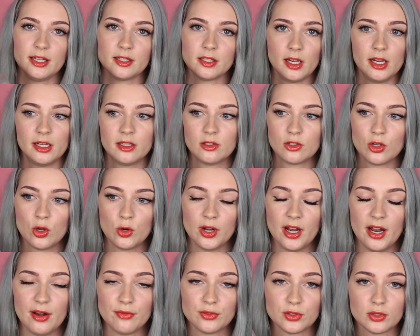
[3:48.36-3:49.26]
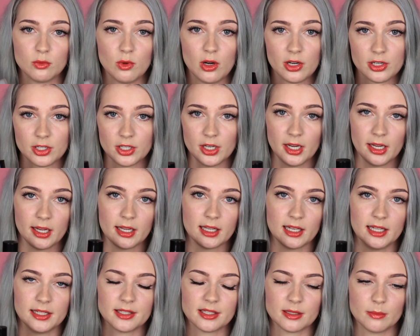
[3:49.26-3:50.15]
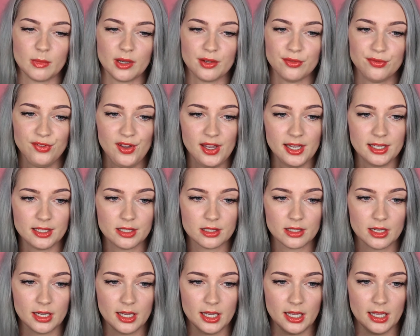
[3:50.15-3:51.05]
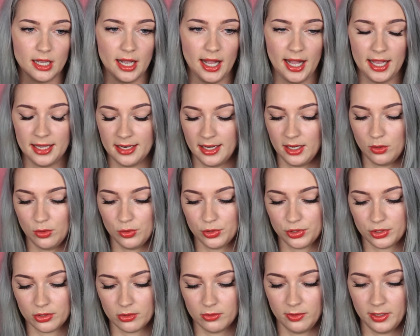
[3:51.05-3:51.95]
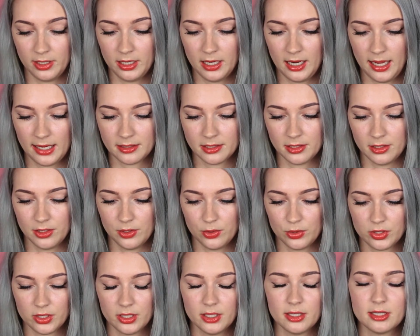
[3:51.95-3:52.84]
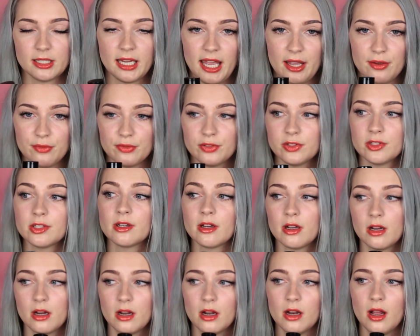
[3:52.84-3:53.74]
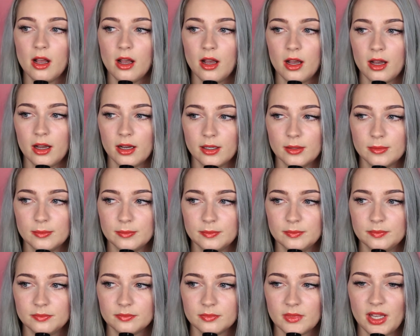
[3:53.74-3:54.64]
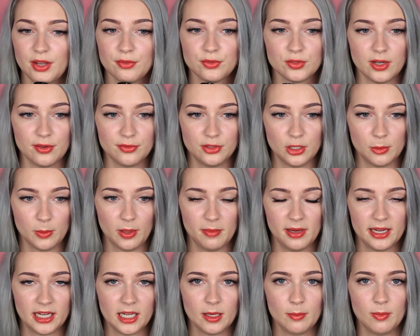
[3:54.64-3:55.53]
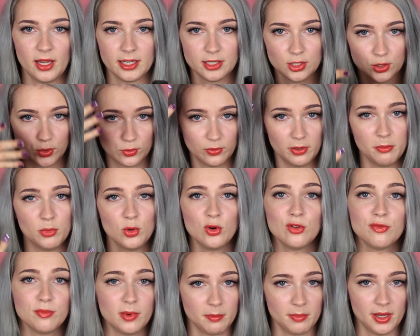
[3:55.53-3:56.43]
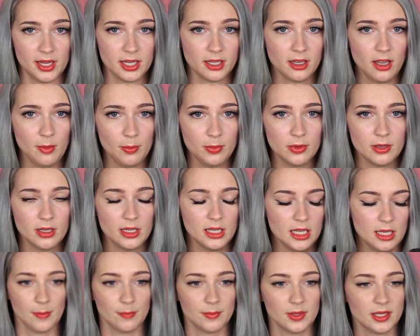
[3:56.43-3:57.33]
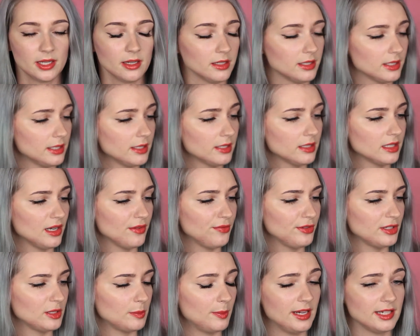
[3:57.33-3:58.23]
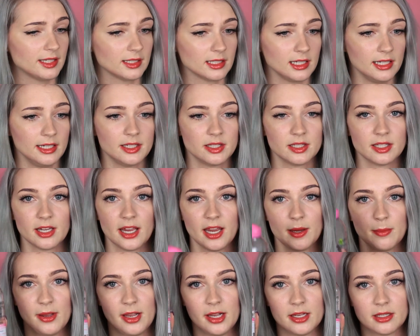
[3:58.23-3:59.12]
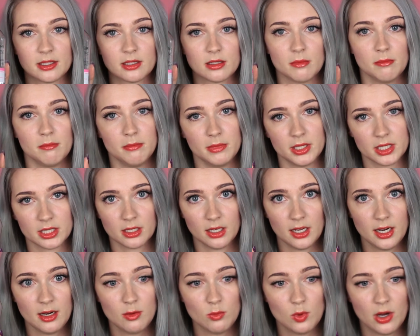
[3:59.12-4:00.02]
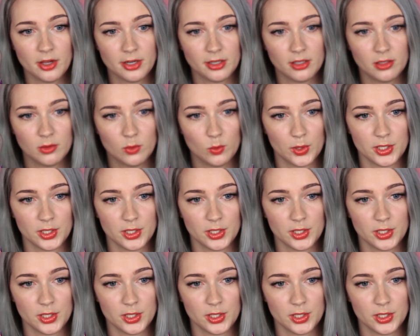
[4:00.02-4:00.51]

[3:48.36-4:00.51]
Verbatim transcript: as a toner after washing and cleansing my face, and I also really like to use it after, um, after I've done my makeup, like to remove my makeup, because this stuff is basically the same as micellar water,